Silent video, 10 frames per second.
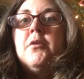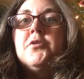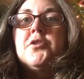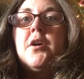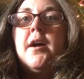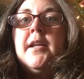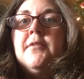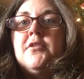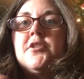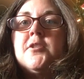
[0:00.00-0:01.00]
O shot
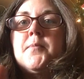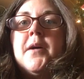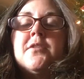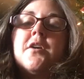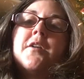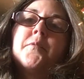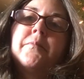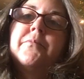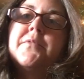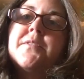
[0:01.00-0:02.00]
and the G spot shot are
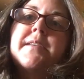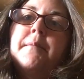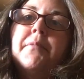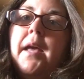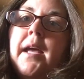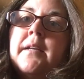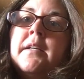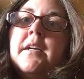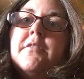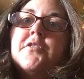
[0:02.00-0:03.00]
the same thing.
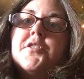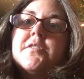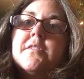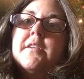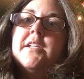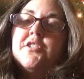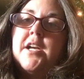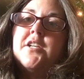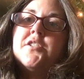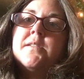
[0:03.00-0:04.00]
They're just
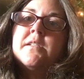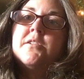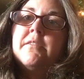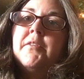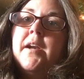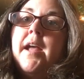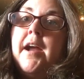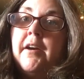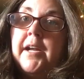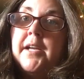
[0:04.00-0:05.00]
injections in different
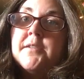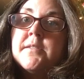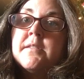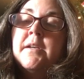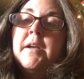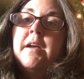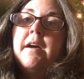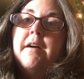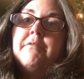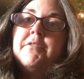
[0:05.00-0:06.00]
areas
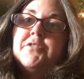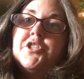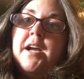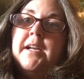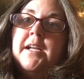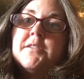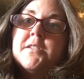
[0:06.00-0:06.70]
of the vagina.